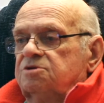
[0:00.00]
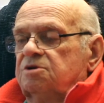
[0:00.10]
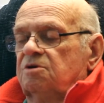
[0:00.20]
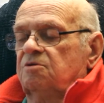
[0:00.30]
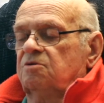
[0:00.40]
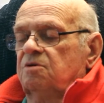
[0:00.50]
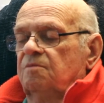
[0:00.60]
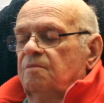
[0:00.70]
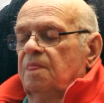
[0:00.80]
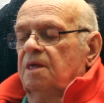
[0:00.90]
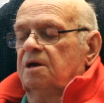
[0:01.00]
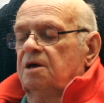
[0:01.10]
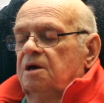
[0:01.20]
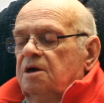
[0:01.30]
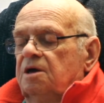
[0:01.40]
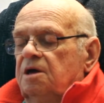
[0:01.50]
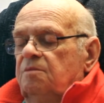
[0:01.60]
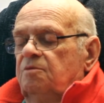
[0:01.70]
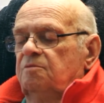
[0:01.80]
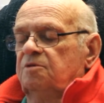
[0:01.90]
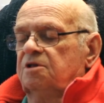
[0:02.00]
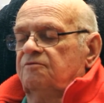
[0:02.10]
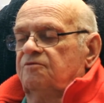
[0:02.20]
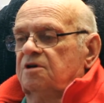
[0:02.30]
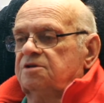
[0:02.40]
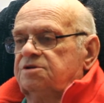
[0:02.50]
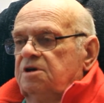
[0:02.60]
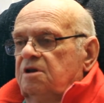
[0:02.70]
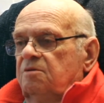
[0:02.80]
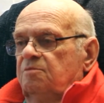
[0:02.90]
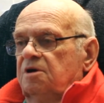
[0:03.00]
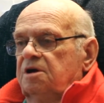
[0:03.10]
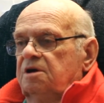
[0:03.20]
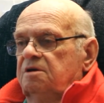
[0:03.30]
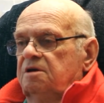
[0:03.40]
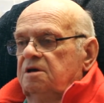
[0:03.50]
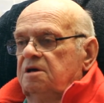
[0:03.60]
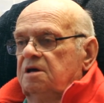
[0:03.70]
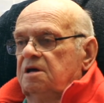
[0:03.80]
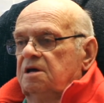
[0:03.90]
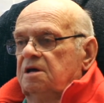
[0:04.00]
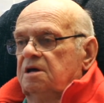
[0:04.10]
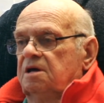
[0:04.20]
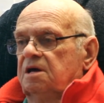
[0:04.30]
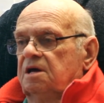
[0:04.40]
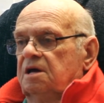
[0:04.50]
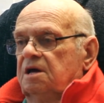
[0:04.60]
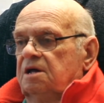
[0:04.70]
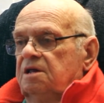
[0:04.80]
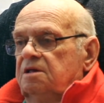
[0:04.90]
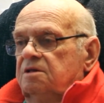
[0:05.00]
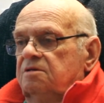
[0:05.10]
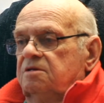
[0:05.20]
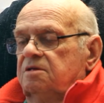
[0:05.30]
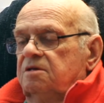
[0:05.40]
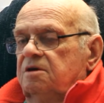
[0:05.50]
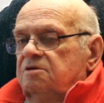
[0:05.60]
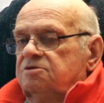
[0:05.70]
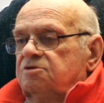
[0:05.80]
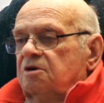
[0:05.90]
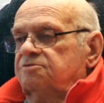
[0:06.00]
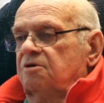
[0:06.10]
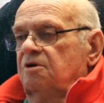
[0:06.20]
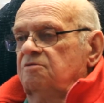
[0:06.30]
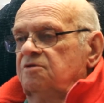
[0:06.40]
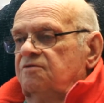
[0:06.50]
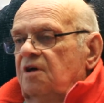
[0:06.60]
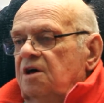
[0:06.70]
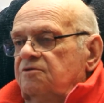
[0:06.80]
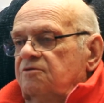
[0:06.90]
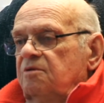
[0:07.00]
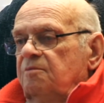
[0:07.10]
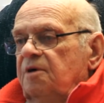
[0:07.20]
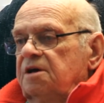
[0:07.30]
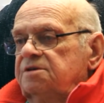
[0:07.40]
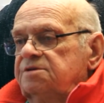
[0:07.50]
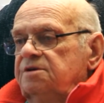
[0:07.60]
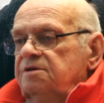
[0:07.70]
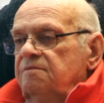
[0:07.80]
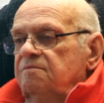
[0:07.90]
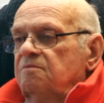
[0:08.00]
So he put me in the front seat of the plane, and the instructor always flies from the back seat.